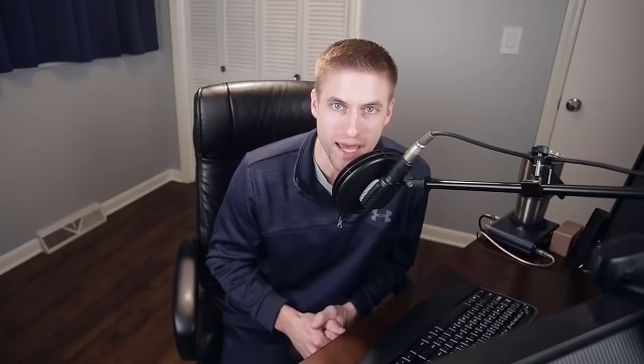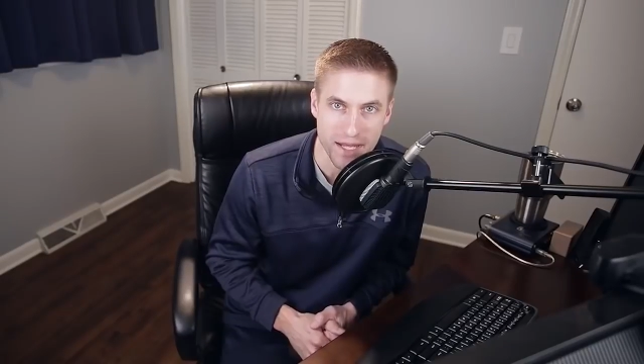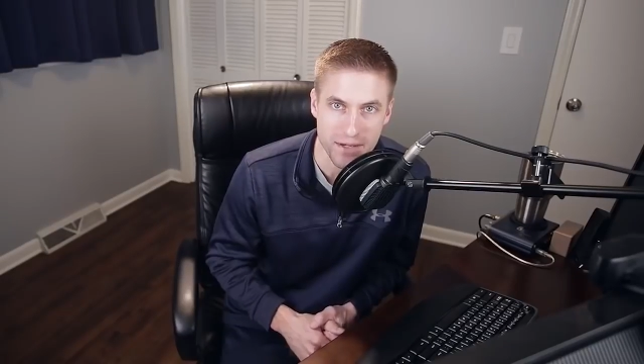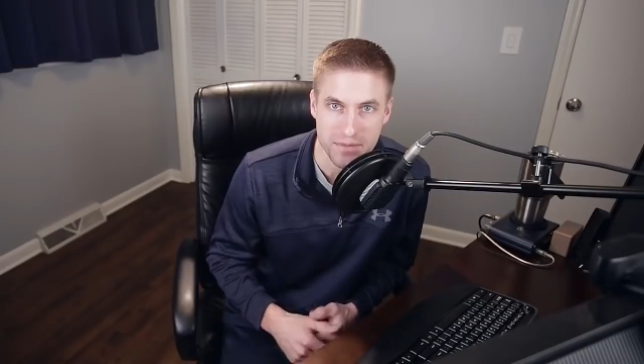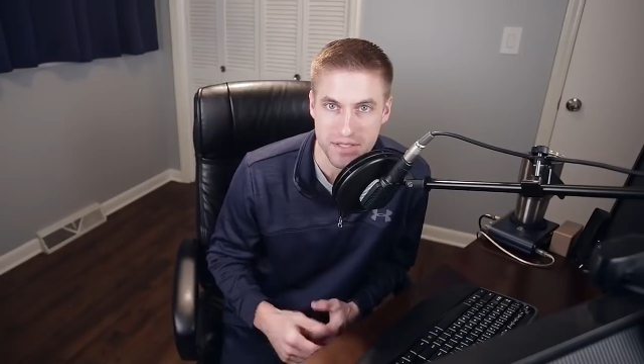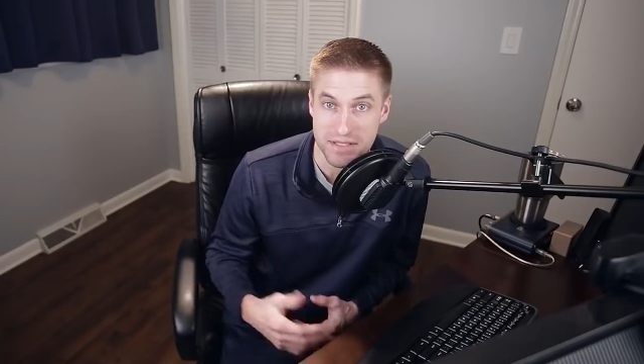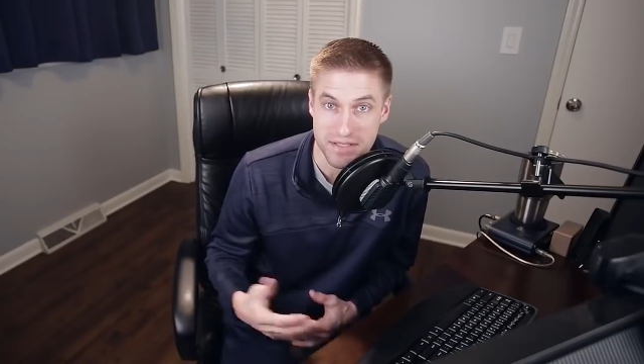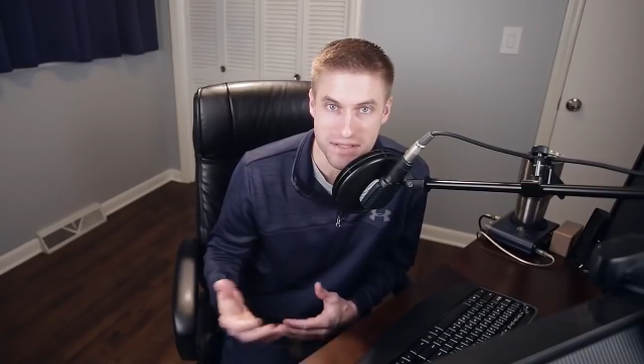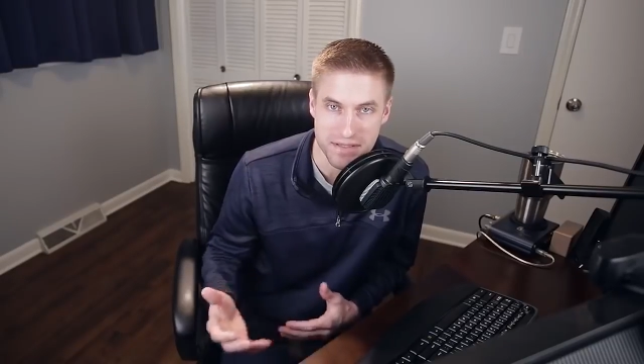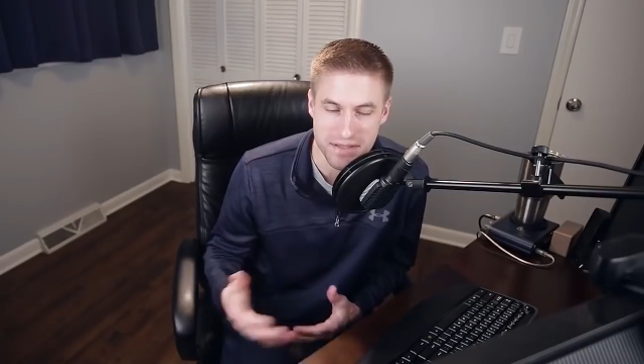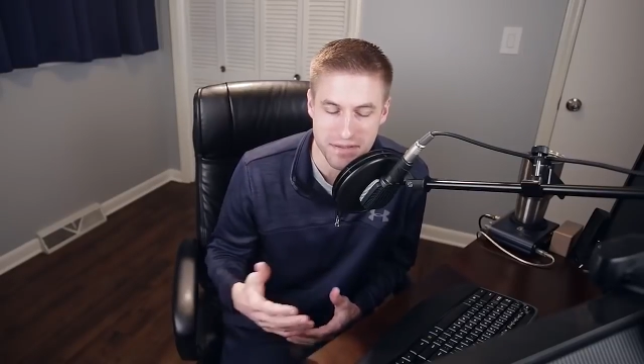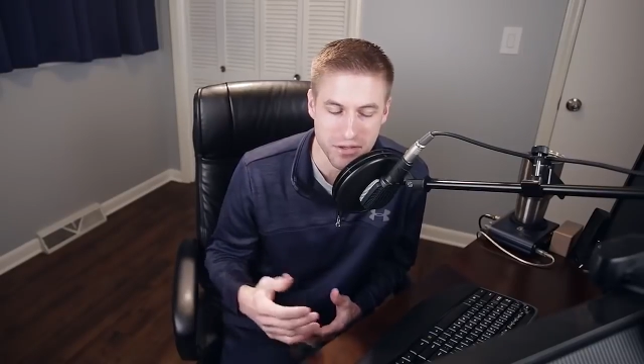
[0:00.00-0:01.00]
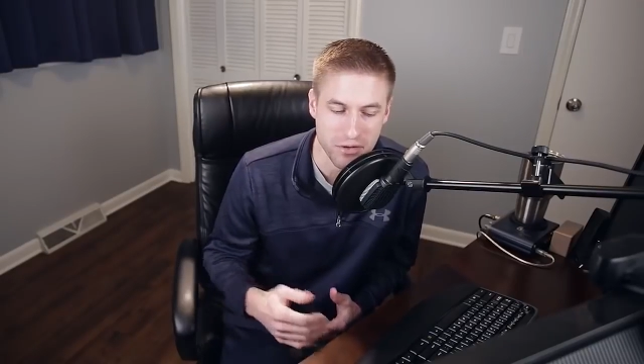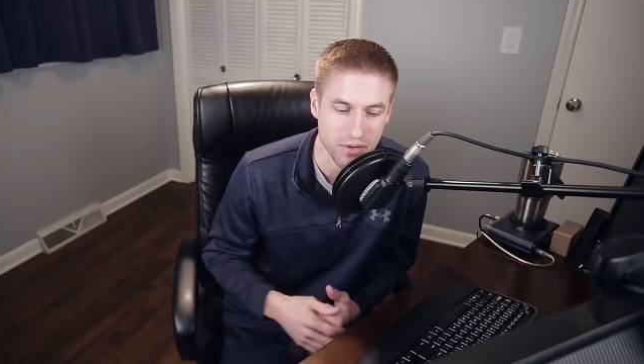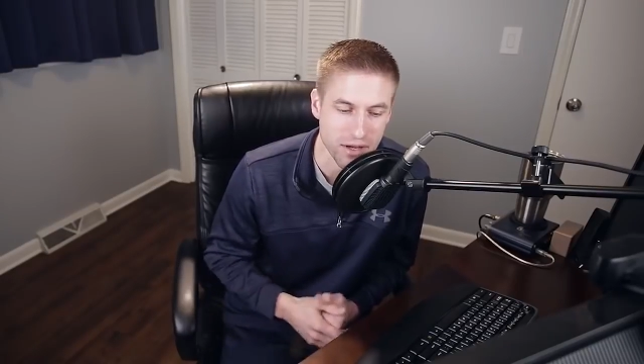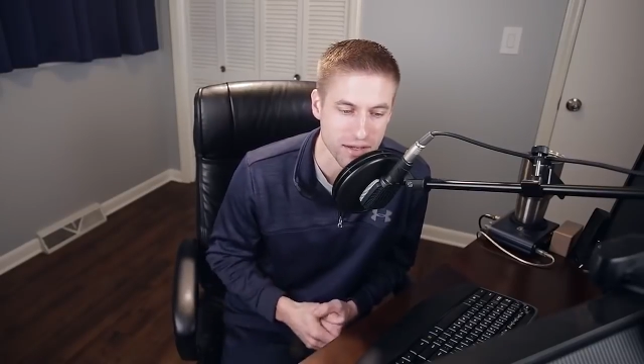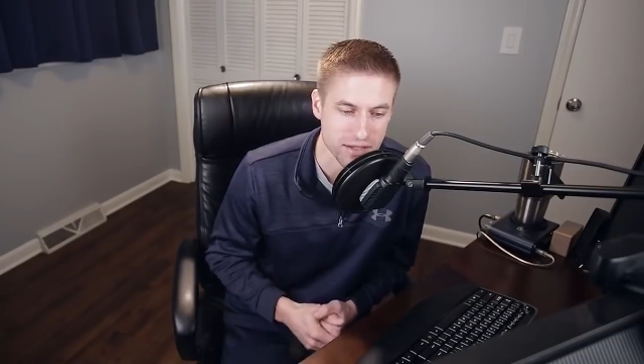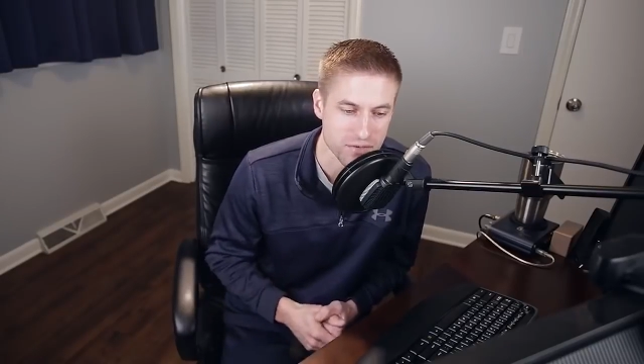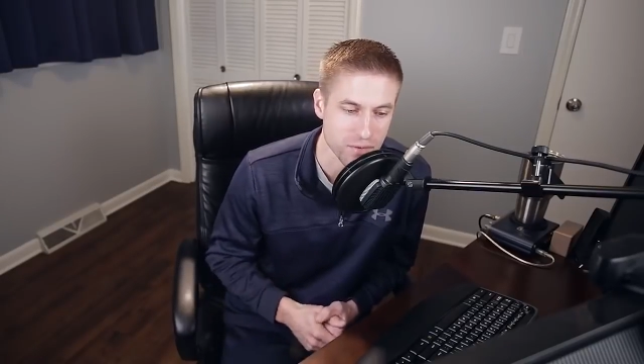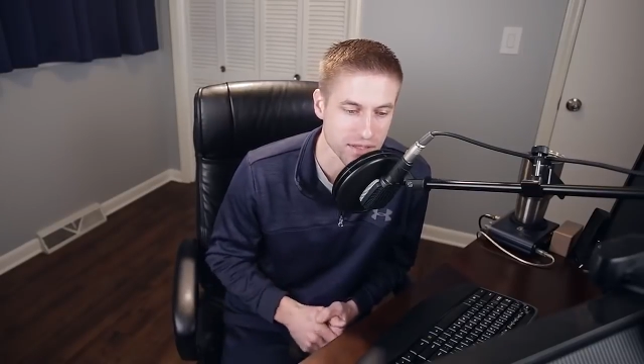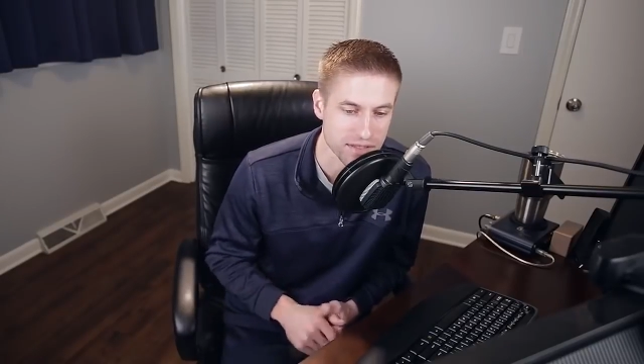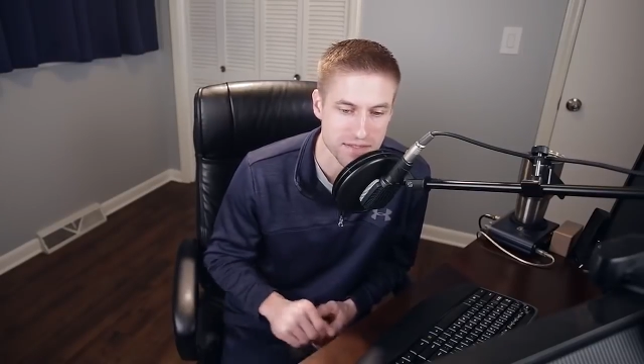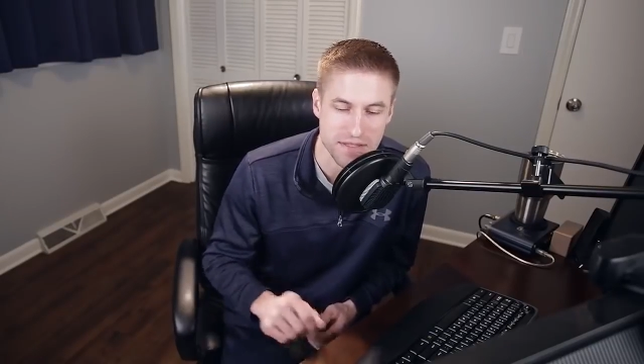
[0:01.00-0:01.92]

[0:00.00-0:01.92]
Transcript: Adam exists in the Quran as well as